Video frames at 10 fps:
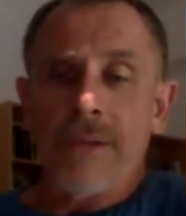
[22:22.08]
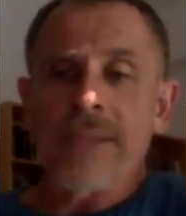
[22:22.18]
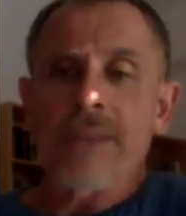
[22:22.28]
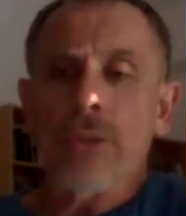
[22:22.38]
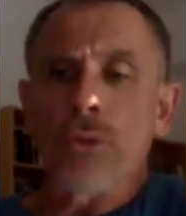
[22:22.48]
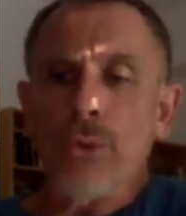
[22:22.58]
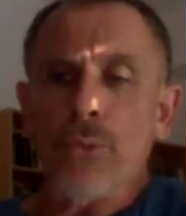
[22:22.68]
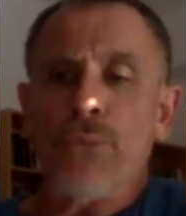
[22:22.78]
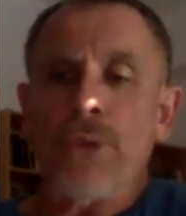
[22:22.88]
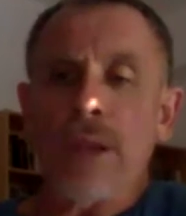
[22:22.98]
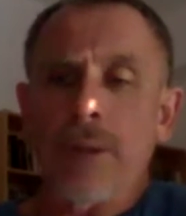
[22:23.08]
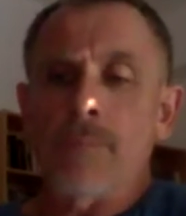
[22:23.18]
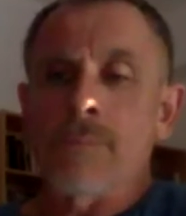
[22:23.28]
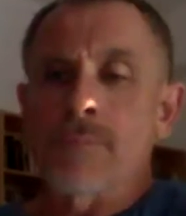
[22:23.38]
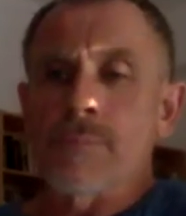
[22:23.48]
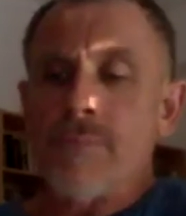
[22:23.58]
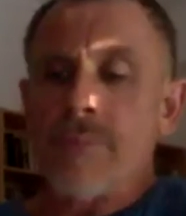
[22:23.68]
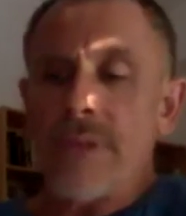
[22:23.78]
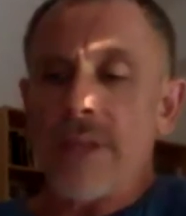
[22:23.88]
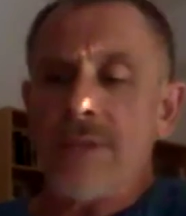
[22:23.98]
and not feel
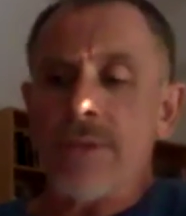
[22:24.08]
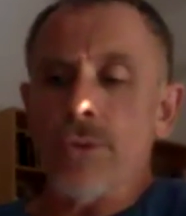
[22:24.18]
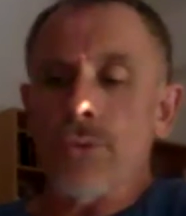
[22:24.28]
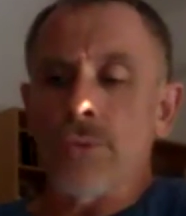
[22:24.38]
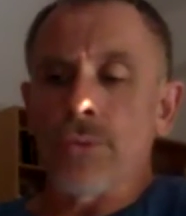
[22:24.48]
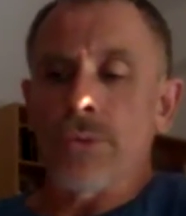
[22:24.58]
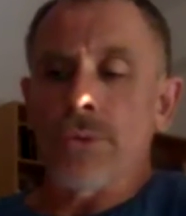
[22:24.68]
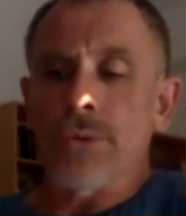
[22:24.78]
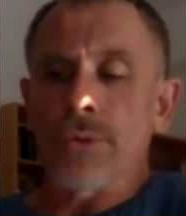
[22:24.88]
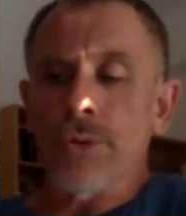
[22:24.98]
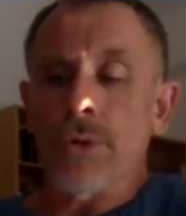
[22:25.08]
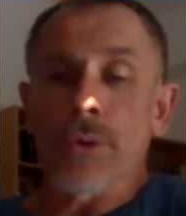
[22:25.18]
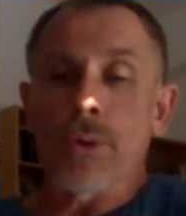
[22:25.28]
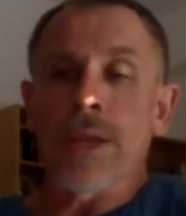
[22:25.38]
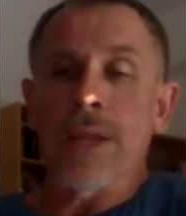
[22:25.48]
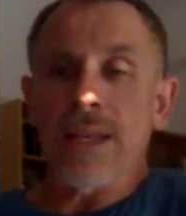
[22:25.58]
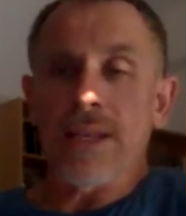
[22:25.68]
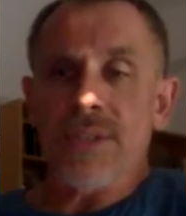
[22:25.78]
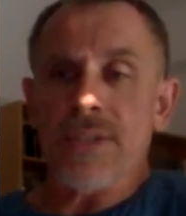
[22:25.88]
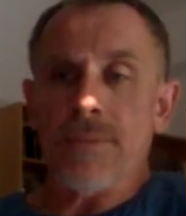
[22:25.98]
that you are
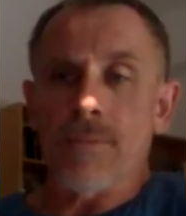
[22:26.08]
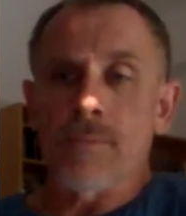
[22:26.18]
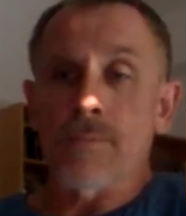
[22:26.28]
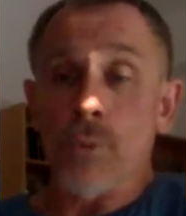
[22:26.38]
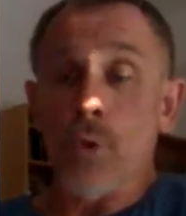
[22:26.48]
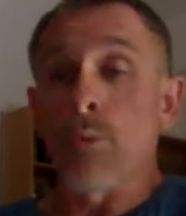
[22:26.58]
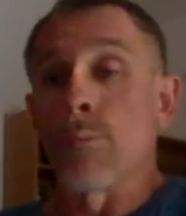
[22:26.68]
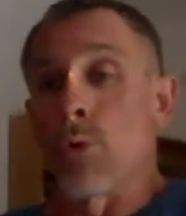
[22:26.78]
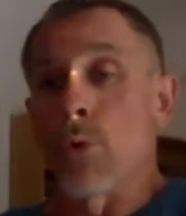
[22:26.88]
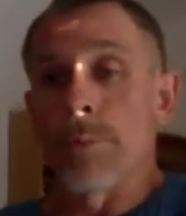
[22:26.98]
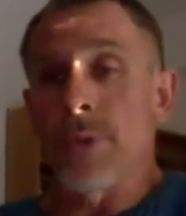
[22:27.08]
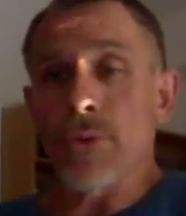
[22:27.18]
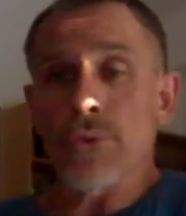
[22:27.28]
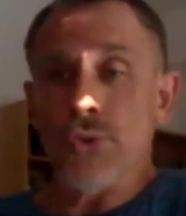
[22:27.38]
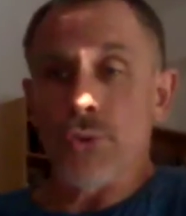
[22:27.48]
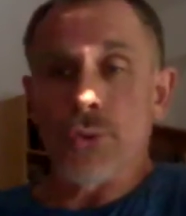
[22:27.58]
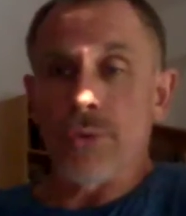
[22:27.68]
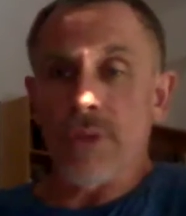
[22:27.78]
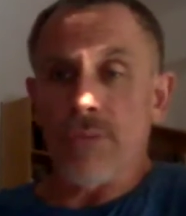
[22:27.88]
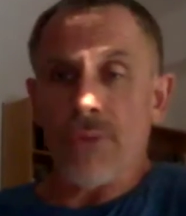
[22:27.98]
less or more because you
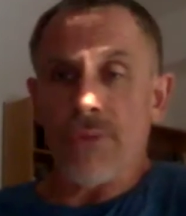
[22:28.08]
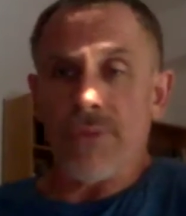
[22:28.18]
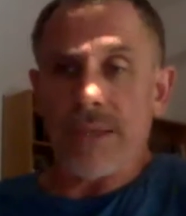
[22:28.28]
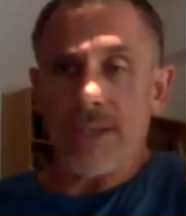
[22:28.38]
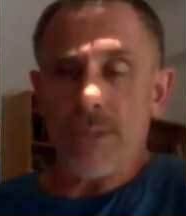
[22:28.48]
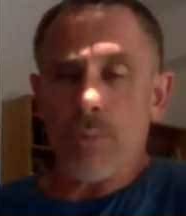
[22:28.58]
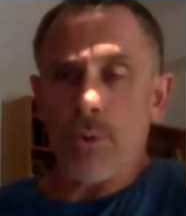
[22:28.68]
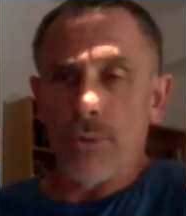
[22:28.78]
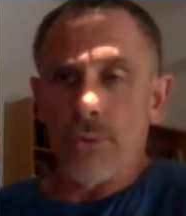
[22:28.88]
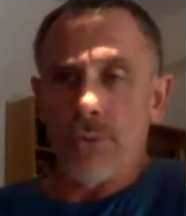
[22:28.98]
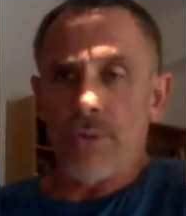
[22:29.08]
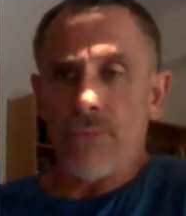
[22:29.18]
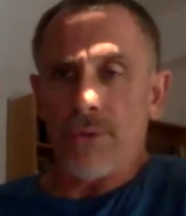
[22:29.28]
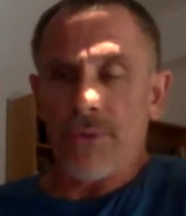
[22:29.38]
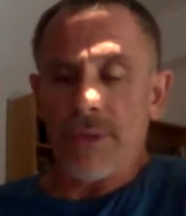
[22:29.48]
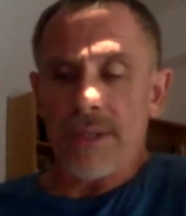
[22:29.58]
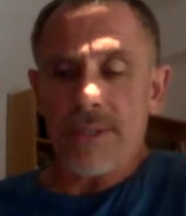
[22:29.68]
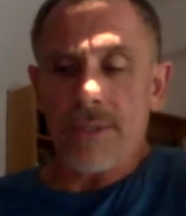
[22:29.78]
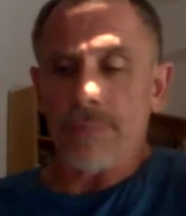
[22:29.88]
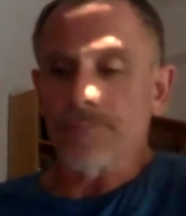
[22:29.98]
do different things. We all do different
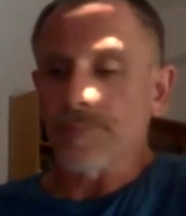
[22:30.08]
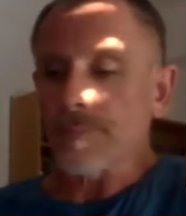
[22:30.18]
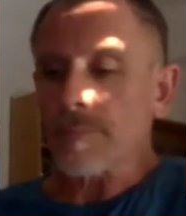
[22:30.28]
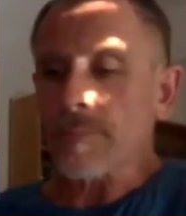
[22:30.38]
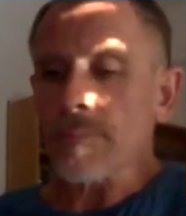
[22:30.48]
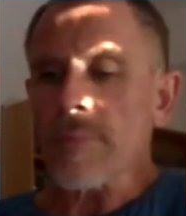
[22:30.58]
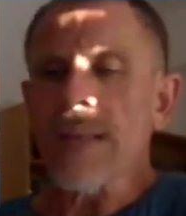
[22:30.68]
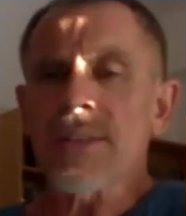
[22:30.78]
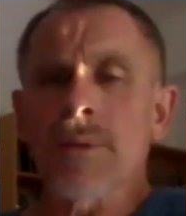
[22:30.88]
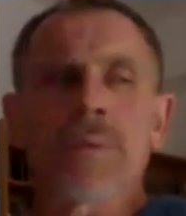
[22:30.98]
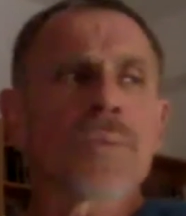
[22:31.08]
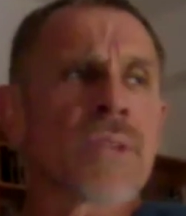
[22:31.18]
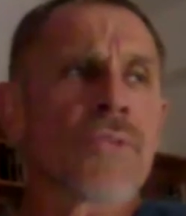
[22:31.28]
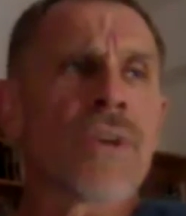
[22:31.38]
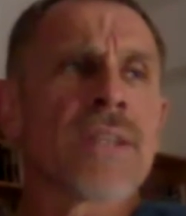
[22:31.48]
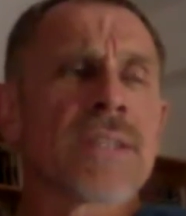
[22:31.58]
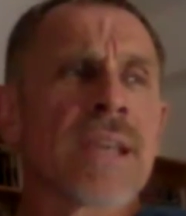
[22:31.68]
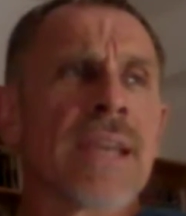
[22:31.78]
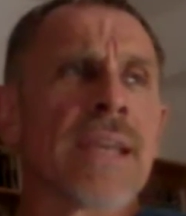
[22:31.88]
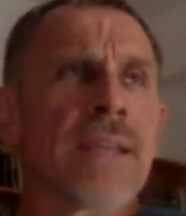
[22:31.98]
things. It was a great
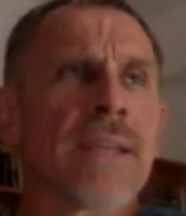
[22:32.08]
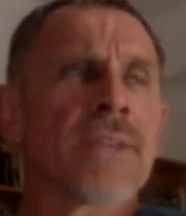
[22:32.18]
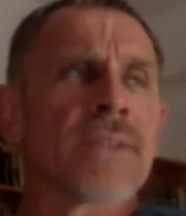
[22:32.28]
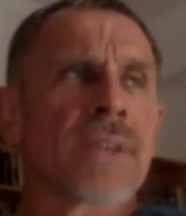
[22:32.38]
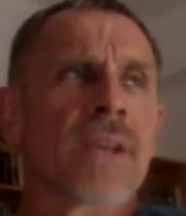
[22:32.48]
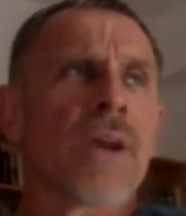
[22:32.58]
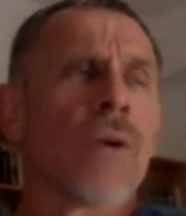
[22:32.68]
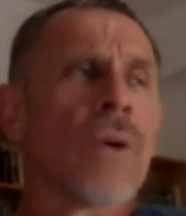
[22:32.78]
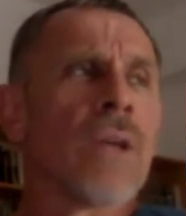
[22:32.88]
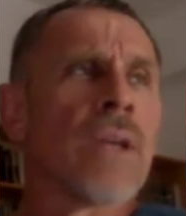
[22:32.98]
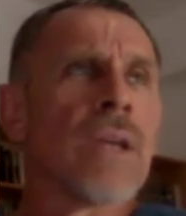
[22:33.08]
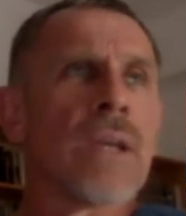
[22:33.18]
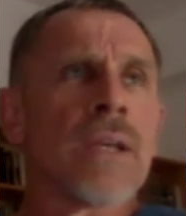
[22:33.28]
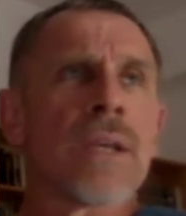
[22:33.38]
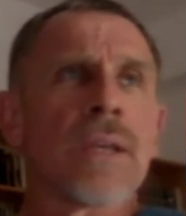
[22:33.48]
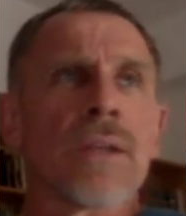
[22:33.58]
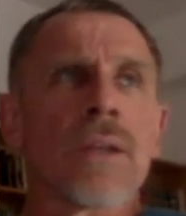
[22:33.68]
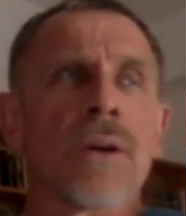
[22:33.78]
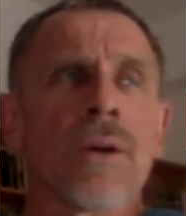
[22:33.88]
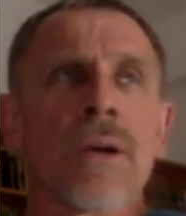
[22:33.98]
saying years ago,
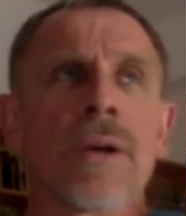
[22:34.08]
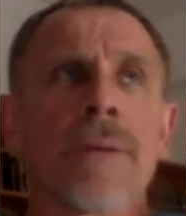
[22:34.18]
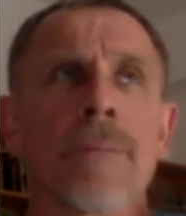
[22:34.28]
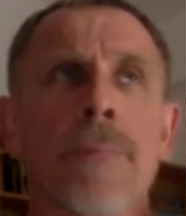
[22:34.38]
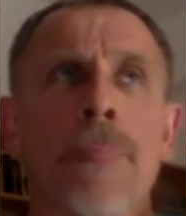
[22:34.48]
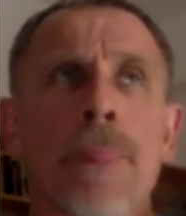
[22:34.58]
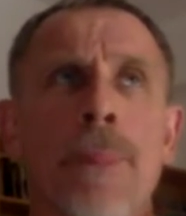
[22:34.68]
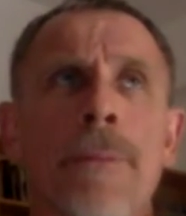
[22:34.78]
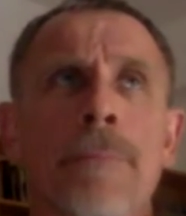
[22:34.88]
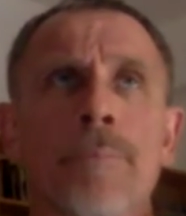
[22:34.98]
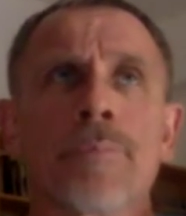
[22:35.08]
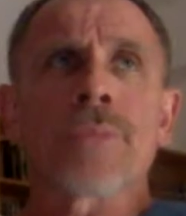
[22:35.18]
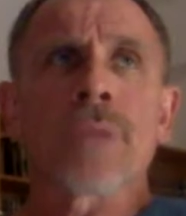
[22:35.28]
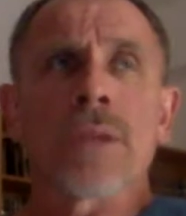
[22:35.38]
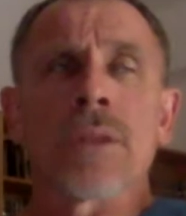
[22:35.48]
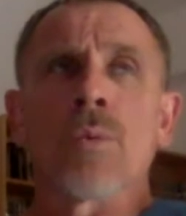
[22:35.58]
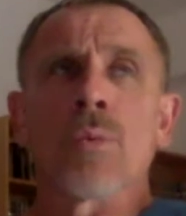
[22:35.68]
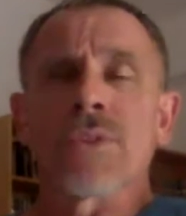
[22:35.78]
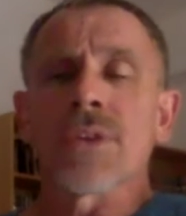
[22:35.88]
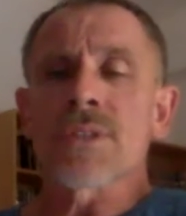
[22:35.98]
no
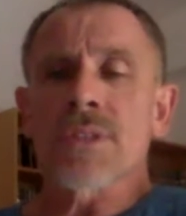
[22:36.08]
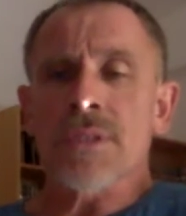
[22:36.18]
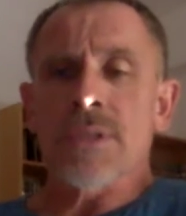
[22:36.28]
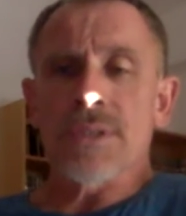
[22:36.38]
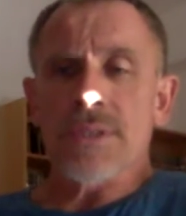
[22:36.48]
one is